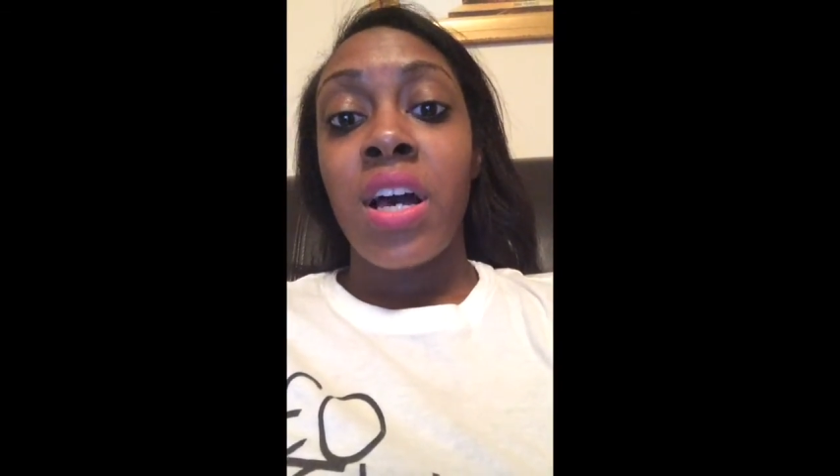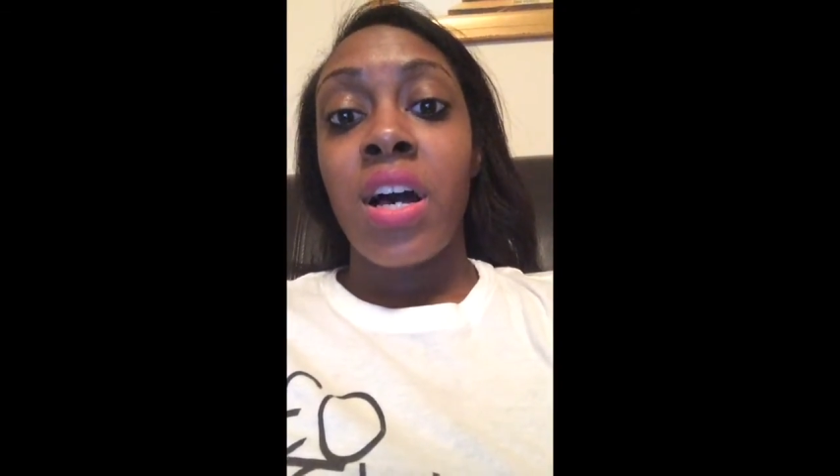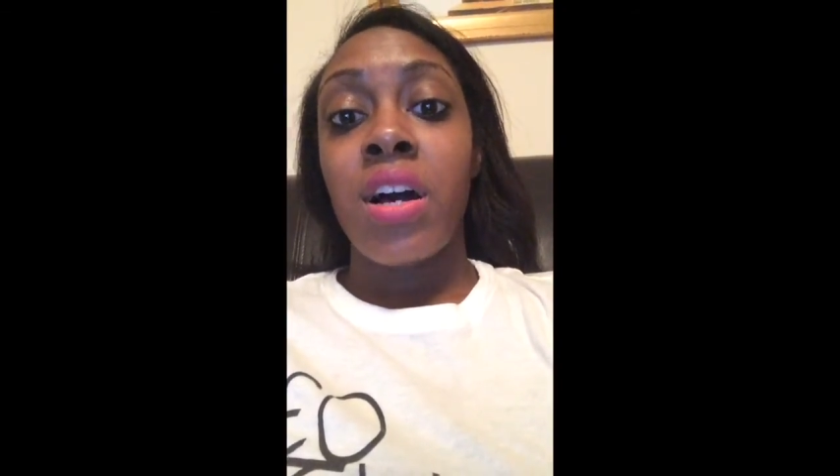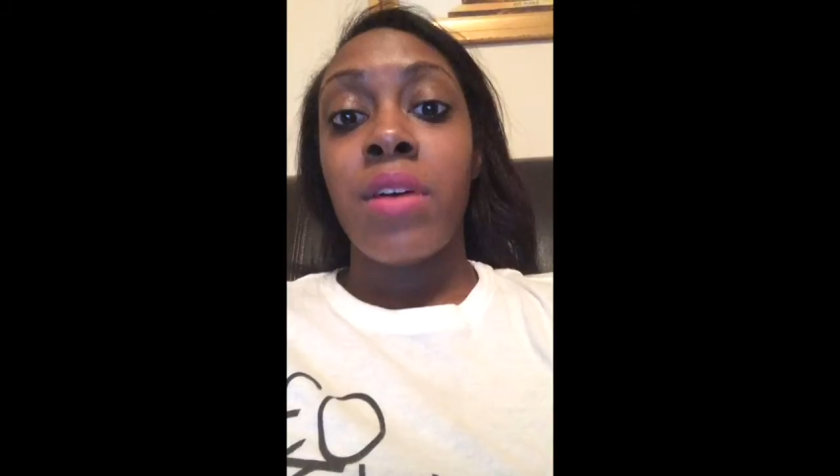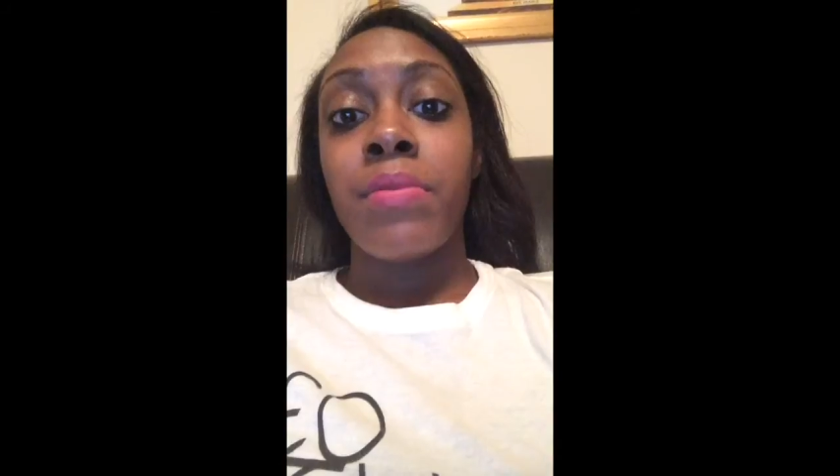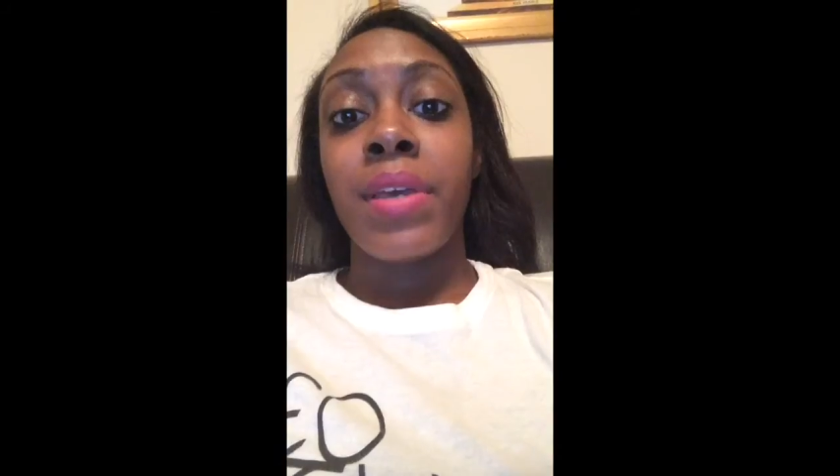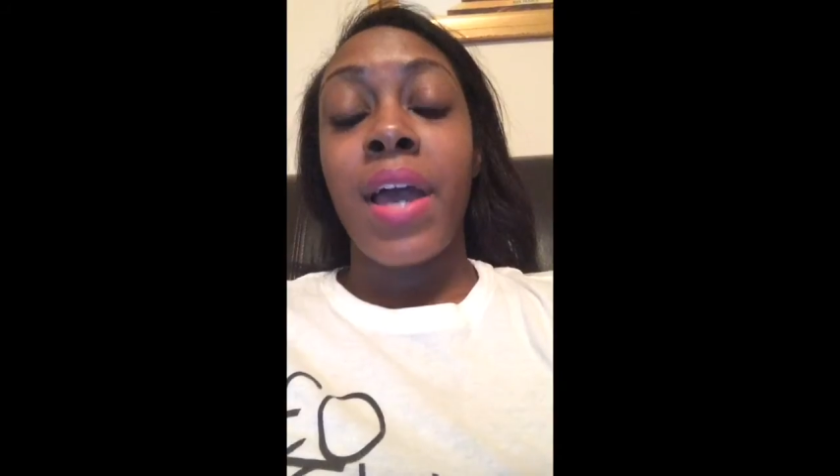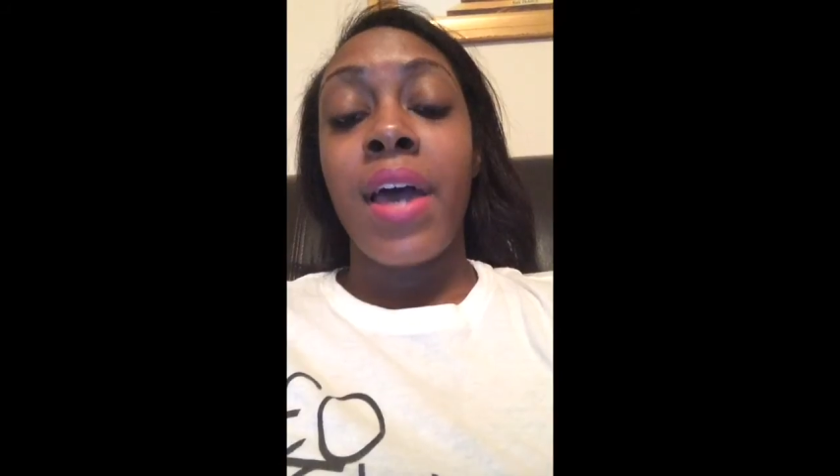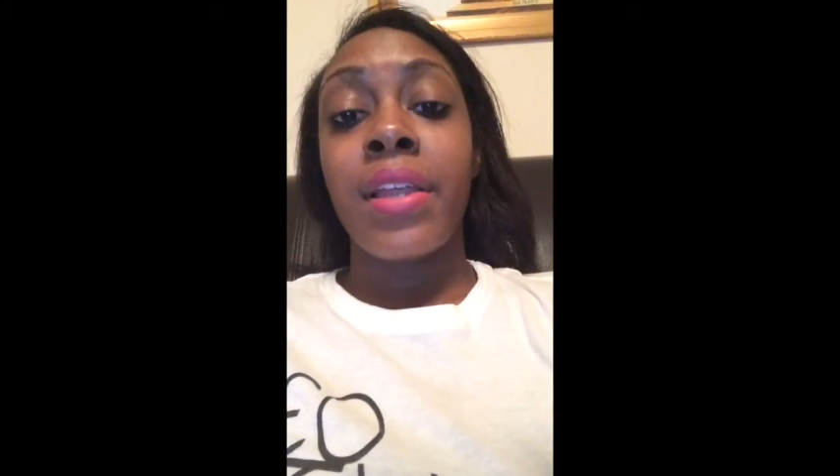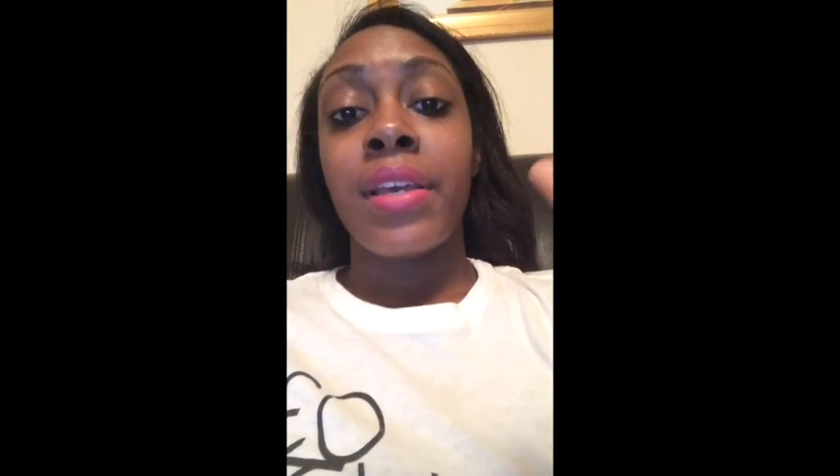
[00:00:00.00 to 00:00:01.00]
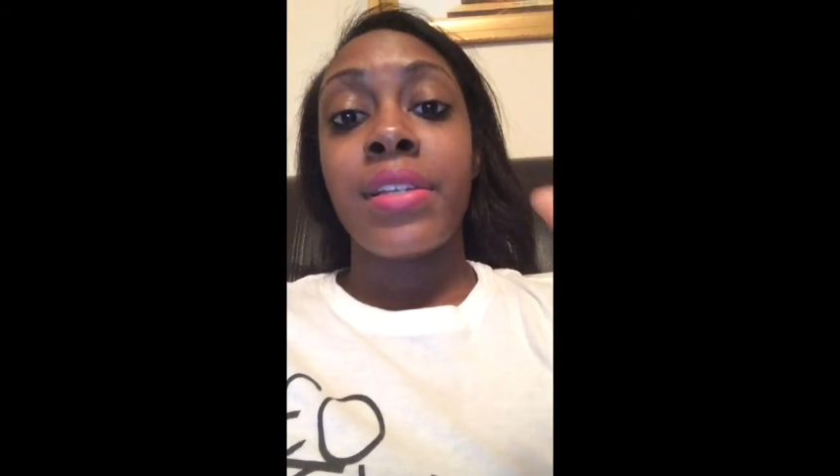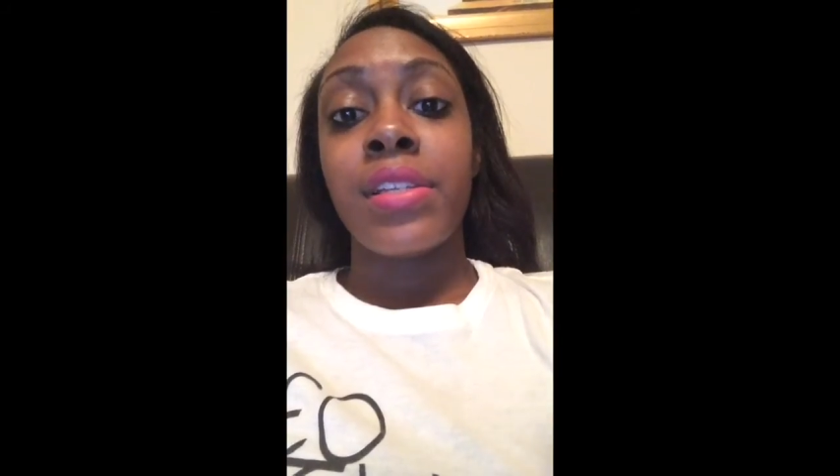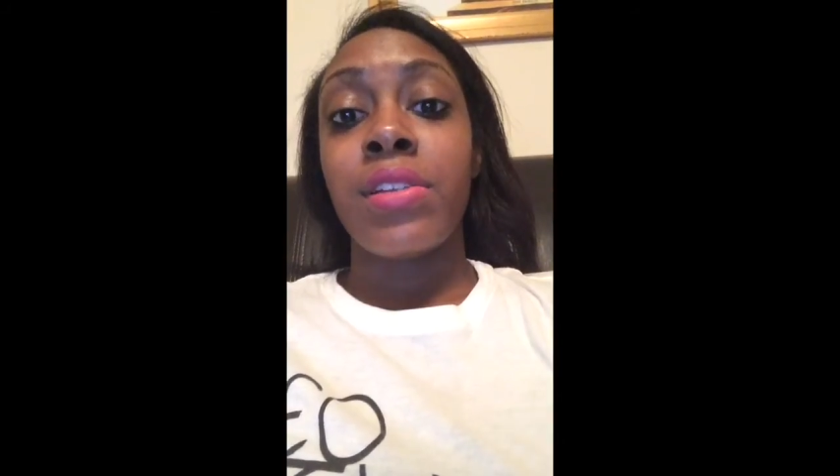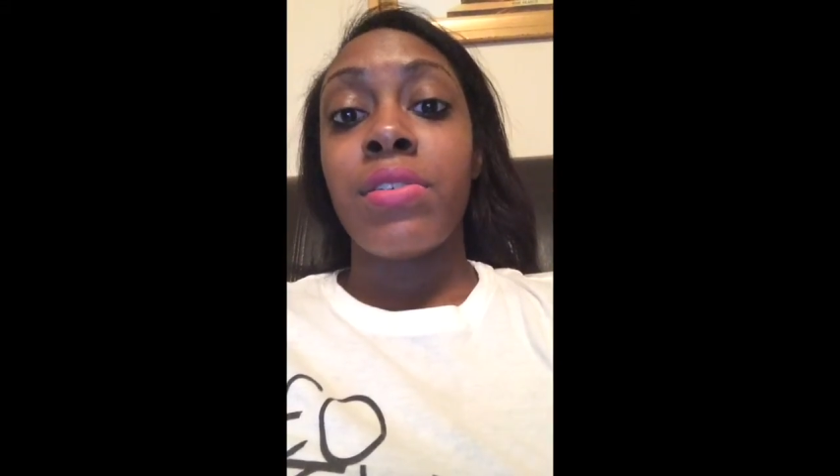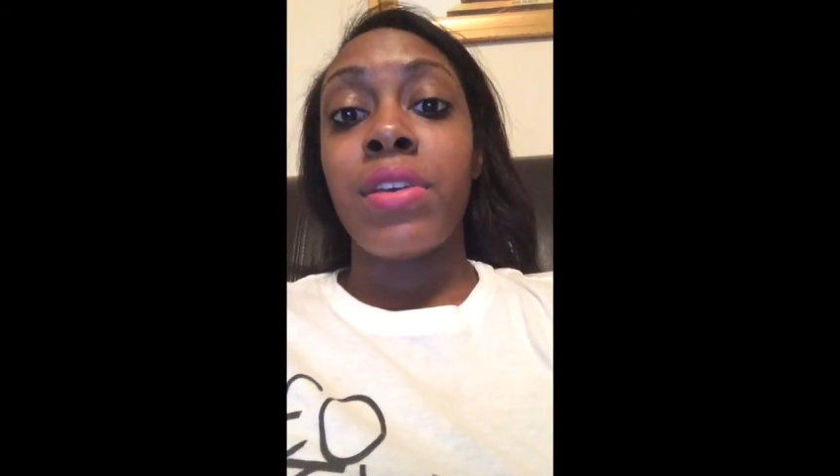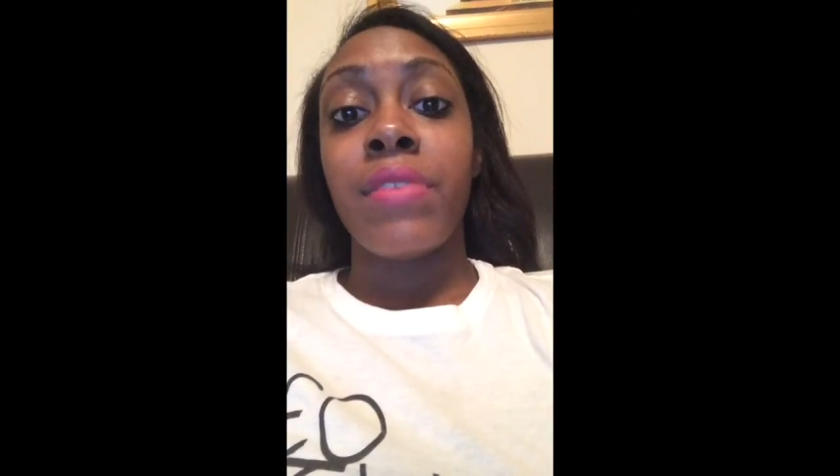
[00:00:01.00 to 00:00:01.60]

It kind of gets a little